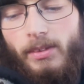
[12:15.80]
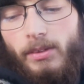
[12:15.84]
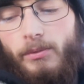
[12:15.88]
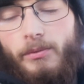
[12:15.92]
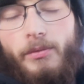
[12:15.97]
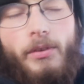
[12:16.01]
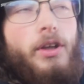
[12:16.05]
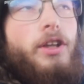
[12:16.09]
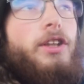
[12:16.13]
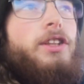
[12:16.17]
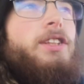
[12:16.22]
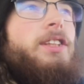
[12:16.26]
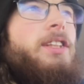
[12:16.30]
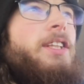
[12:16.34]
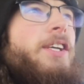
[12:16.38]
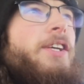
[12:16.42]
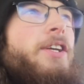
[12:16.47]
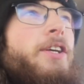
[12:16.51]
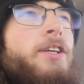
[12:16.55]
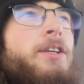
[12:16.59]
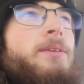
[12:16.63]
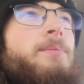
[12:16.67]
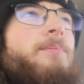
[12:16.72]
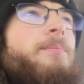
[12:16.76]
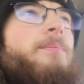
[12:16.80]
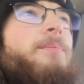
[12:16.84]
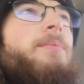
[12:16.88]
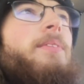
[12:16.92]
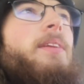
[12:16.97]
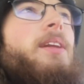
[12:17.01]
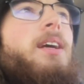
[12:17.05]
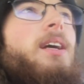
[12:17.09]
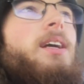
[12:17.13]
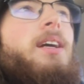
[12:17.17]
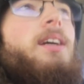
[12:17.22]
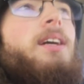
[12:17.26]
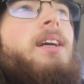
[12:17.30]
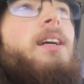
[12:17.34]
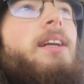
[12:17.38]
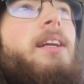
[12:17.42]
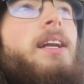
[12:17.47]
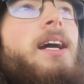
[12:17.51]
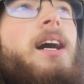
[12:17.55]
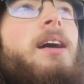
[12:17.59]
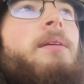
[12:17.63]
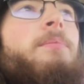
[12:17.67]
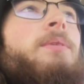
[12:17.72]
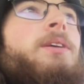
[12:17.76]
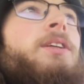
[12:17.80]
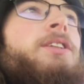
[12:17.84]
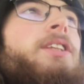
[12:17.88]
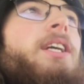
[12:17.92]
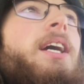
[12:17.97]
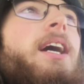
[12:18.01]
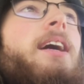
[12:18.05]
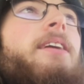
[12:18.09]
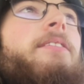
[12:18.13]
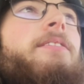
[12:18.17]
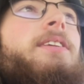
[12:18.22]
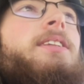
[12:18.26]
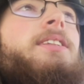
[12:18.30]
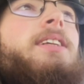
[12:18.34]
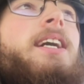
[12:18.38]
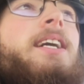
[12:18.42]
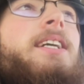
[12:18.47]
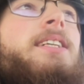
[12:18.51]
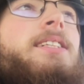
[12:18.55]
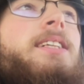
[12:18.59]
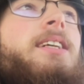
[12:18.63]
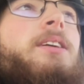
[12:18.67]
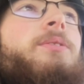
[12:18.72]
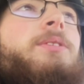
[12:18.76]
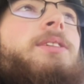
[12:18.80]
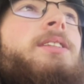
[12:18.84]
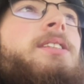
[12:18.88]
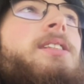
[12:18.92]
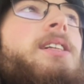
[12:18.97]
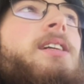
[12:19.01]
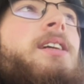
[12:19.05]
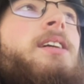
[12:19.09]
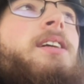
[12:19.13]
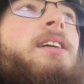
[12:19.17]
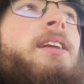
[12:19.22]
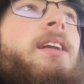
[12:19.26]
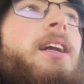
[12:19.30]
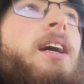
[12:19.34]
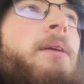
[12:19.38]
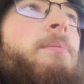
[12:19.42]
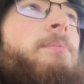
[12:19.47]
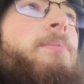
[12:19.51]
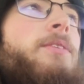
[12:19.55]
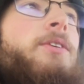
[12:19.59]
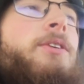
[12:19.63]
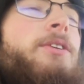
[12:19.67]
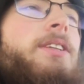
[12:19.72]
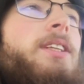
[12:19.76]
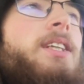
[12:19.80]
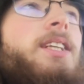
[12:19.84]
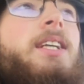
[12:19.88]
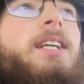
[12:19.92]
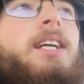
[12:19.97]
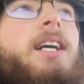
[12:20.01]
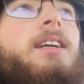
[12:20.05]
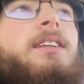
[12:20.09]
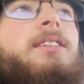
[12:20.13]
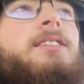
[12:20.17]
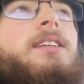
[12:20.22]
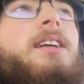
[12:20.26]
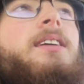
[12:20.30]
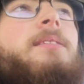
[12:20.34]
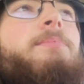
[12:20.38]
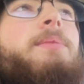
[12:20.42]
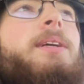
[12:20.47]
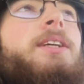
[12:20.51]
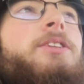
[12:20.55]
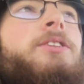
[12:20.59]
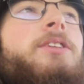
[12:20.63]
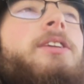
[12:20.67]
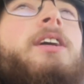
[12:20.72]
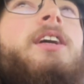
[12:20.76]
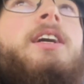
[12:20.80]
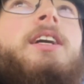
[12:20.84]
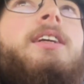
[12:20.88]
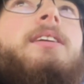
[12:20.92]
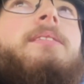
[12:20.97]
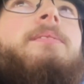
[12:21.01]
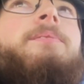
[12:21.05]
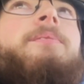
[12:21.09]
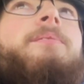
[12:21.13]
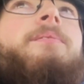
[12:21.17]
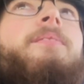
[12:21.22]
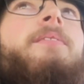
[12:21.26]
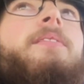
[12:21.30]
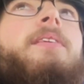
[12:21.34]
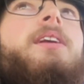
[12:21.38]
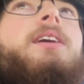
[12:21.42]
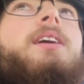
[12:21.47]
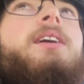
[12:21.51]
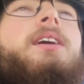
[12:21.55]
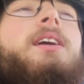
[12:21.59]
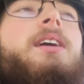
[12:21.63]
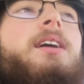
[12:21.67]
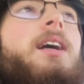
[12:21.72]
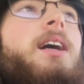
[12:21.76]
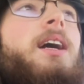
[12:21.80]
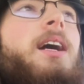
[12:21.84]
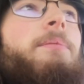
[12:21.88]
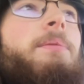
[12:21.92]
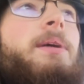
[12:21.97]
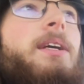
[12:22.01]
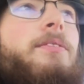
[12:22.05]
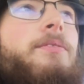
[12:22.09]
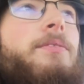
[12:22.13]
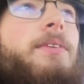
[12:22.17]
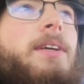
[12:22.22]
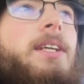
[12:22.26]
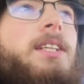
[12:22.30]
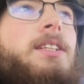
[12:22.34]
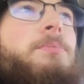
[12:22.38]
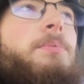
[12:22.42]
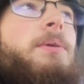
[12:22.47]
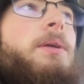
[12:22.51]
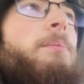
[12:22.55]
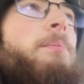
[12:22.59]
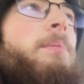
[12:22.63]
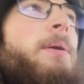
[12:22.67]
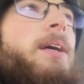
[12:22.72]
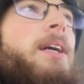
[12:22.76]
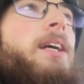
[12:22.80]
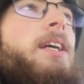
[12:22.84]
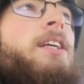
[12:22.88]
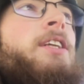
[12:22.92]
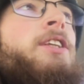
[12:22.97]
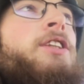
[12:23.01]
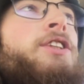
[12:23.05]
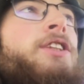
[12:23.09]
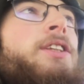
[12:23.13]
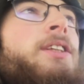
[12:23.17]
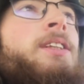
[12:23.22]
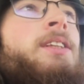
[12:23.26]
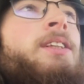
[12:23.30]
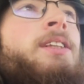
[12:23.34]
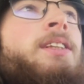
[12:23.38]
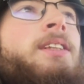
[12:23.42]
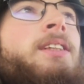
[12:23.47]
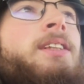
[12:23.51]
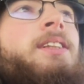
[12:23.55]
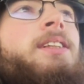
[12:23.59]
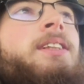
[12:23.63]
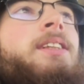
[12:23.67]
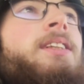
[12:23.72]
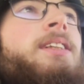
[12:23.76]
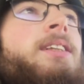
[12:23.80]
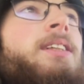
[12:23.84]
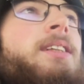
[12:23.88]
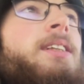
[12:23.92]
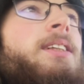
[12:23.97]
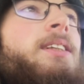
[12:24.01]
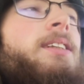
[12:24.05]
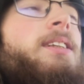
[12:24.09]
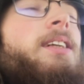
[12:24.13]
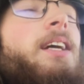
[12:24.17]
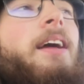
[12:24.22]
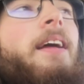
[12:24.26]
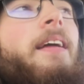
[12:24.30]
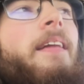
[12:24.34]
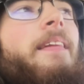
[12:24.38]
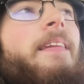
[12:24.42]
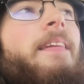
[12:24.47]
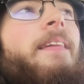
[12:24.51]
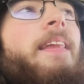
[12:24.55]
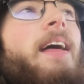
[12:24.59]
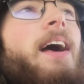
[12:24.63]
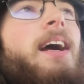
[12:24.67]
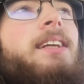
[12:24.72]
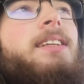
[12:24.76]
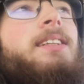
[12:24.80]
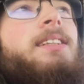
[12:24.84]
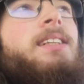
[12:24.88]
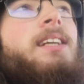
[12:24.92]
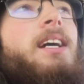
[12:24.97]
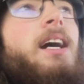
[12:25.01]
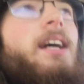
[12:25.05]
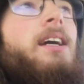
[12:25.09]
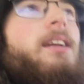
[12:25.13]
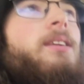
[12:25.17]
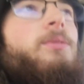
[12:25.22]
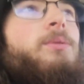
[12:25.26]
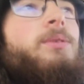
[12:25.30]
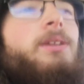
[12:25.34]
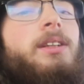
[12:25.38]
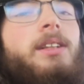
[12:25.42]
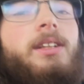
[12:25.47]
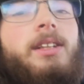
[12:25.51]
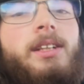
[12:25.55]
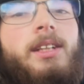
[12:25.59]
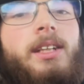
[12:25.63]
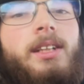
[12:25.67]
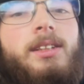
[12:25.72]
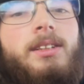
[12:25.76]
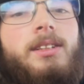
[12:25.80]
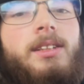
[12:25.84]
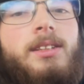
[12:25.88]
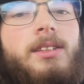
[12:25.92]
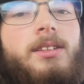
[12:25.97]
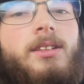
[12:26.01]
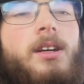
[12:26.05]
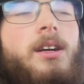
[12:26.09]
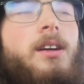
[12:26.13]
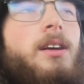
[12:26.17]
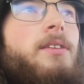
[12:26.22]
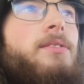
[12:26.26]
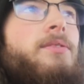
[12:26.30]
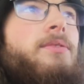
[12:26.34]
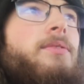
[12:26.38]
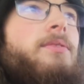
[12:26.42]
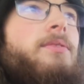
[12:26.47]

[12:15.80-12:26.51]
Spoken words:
first year. Not much advertising was done. I threw decals on my truck. I made a Facebook page. That's kind of what kicked us off.